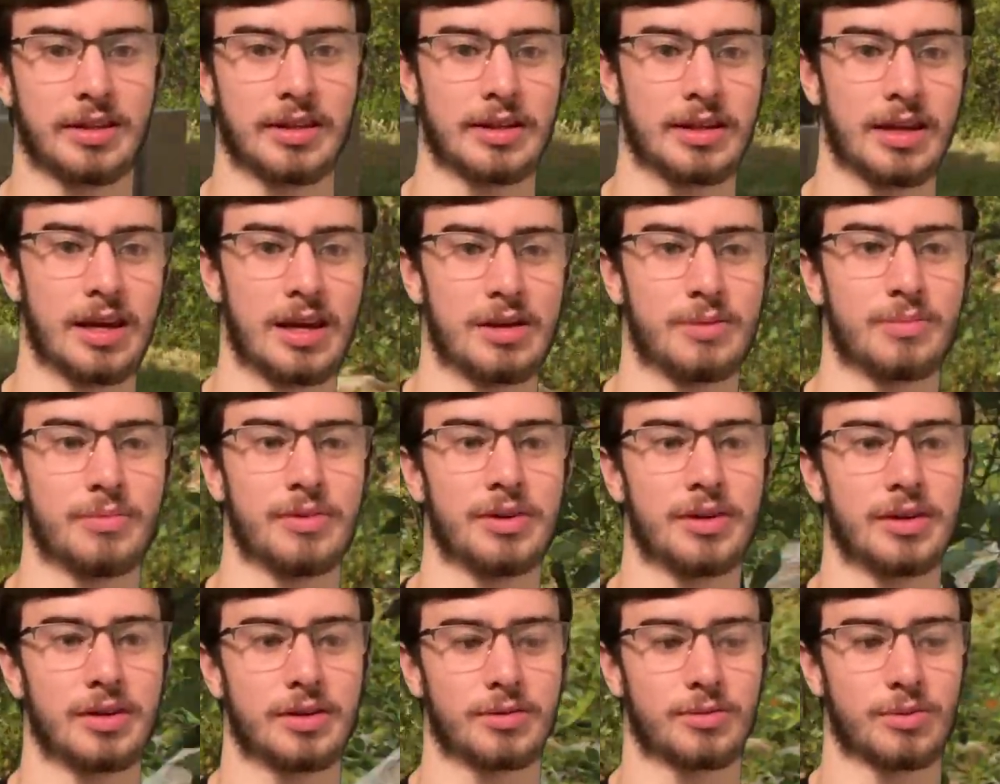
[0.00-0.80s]
game,
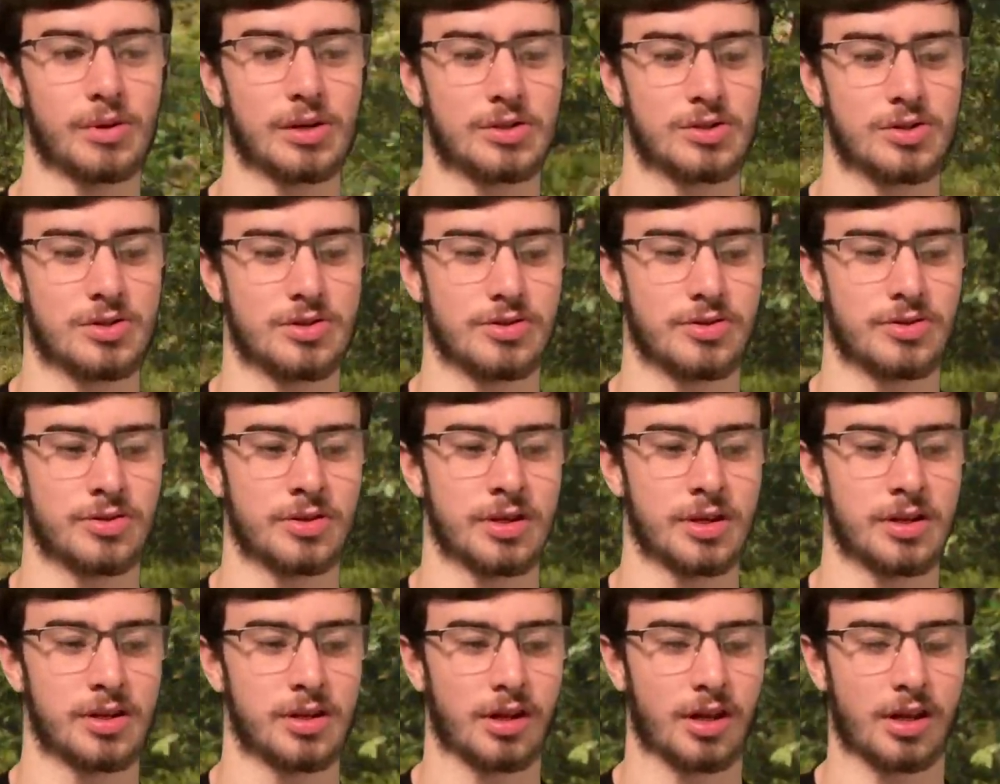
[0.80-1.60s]
which is
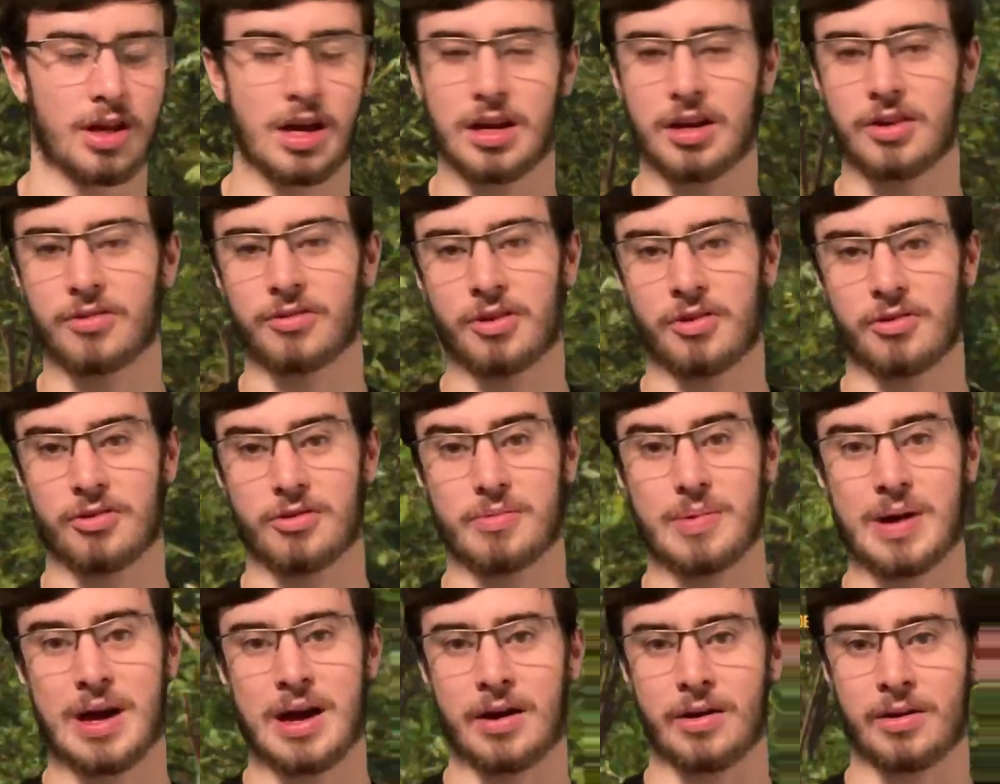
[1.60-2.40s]
kind of
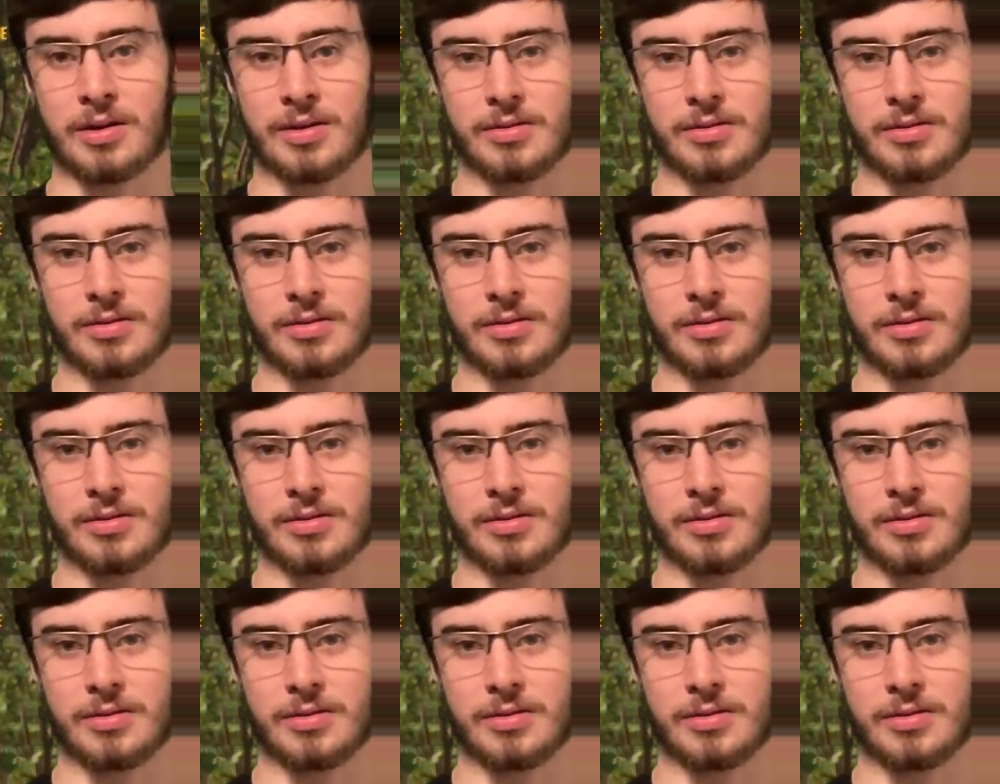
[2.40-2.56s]
overpowered.